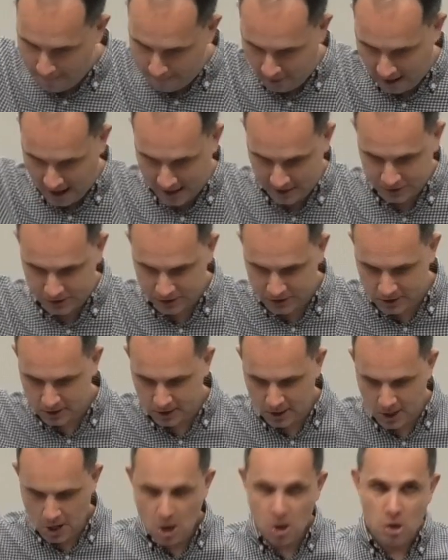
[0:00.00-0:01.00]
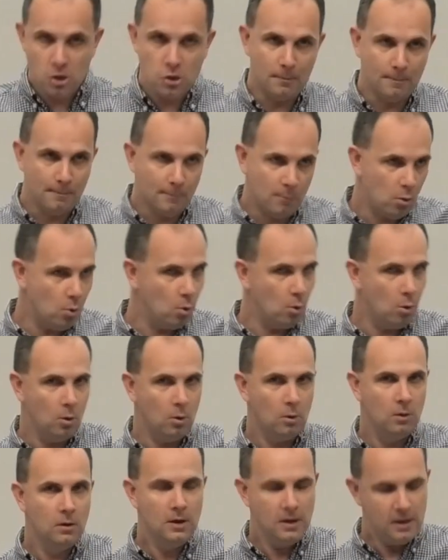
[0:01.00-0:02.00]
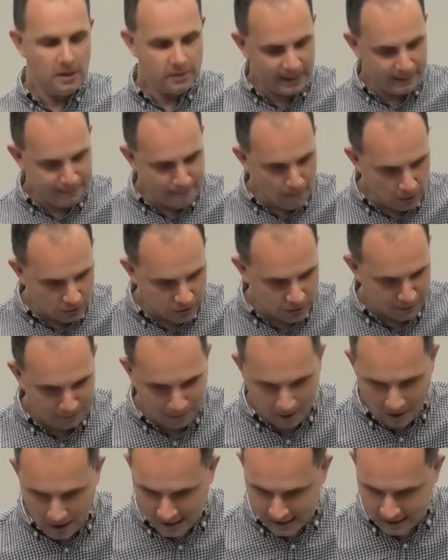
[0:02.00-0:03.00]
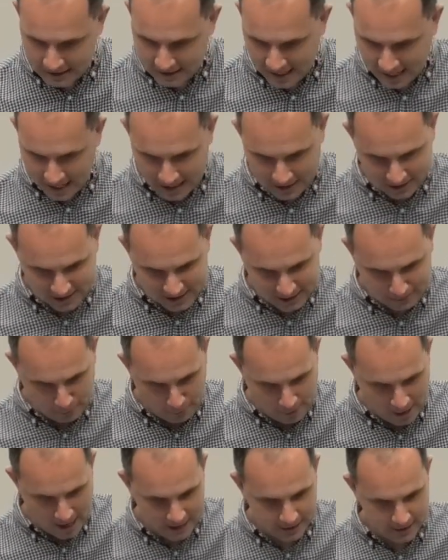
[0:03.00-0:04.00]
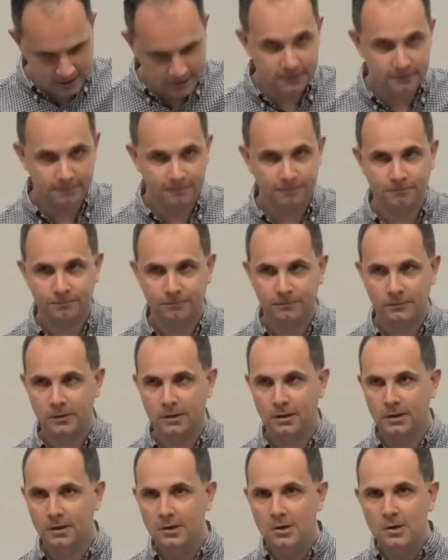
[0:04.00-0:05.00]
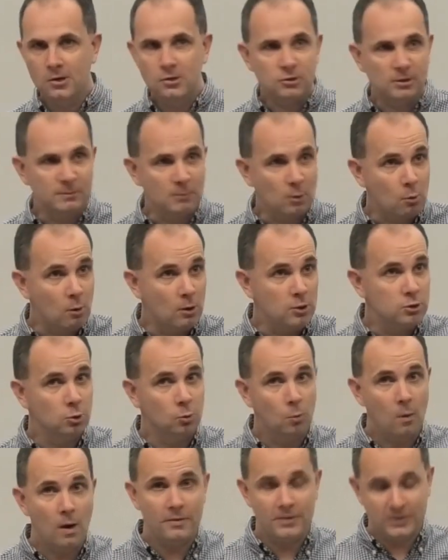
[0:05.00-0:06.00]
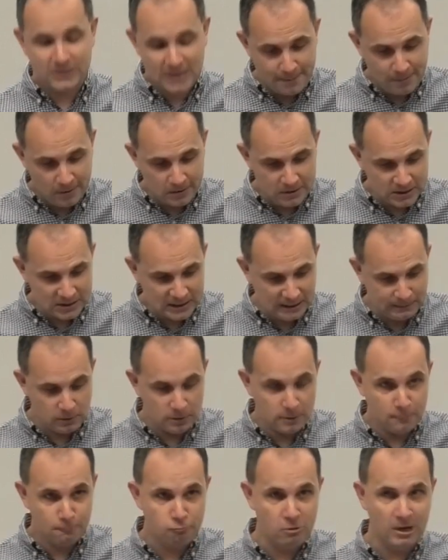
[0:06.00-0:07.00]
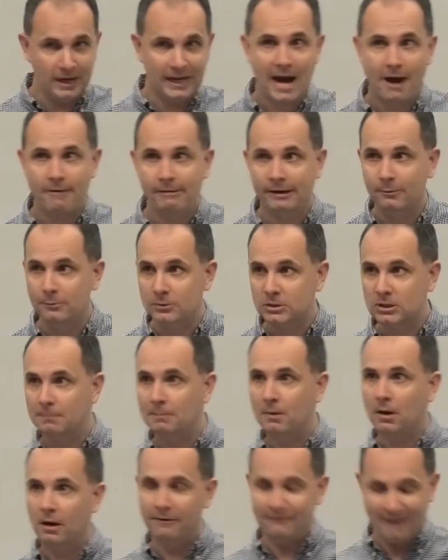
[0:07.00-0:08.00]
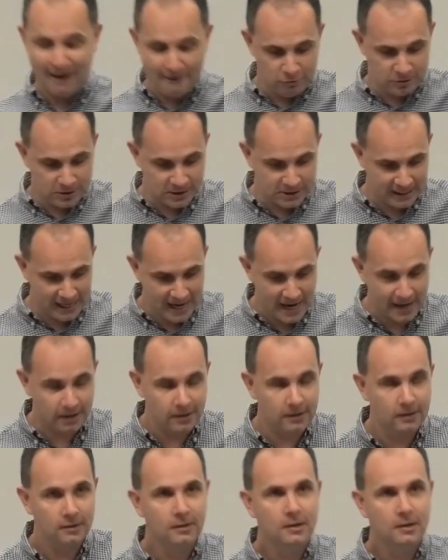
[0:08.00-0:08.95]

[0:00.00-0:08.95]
oppressed, the more they multiplied and spread. So I'm not quite sure why this happened. It seemed that the brick carrying was some kind of aphrodisiac.